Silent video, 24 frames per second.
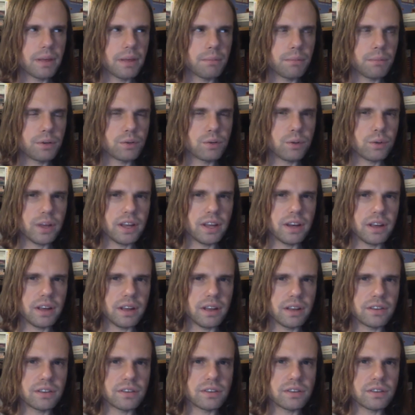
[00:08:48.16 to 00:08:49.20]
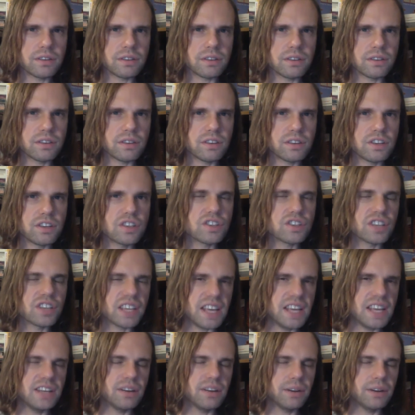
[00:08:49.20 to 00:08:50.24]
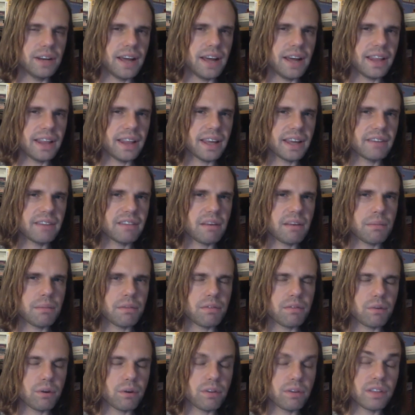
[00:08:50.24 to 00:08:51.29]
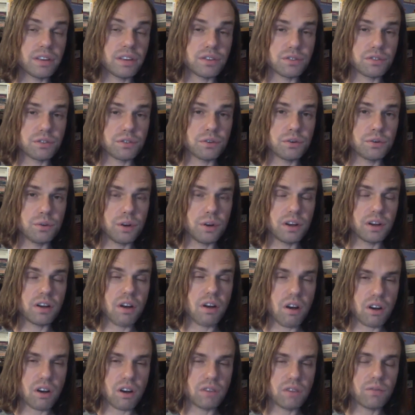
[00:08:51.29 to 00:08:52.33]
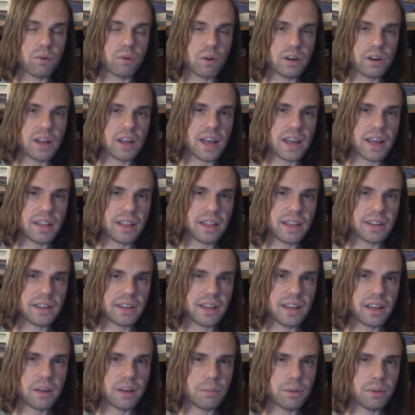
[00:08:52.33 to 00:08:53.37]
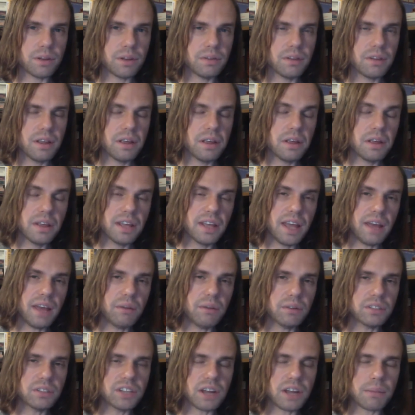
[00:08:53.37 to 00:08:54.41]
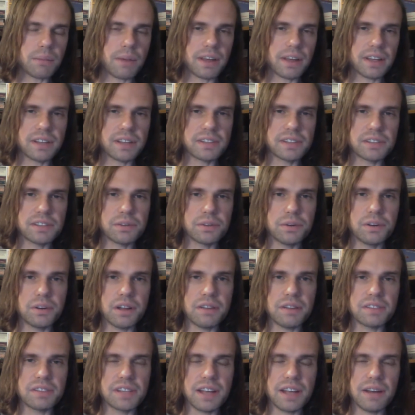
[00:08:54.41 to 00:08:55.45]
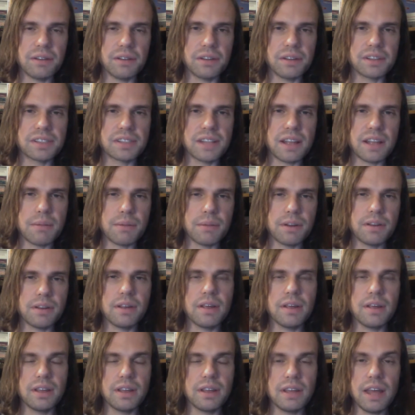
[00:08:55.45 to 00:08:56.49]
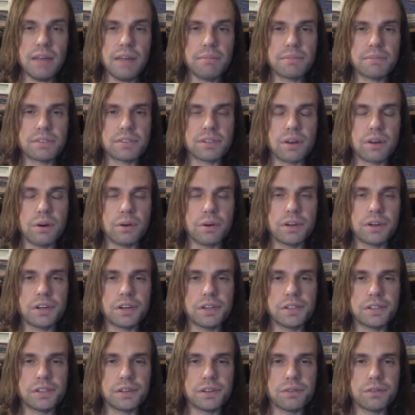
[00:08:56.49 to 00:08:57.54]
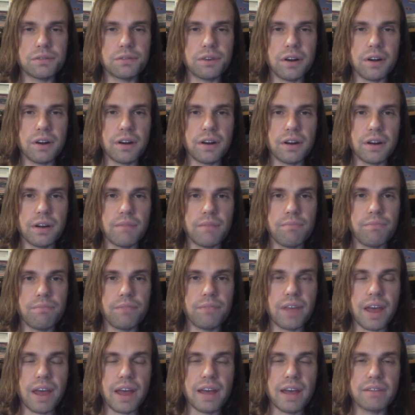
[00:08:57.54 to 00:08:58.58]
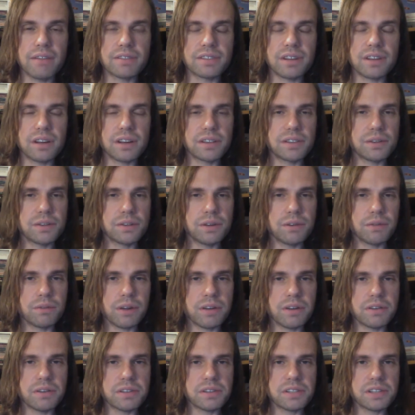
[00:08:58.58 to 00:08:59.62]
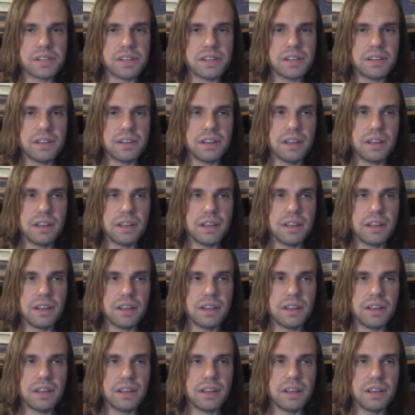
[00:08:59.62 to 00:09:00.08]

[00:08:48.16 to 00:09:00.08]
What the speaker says: between just the keto diet like I've done before and the true carnivore diet like now, but yeah, we'll check back in soon enough, see how it looks then. But yeah, it's going good so far. I've stuck to it rigorously,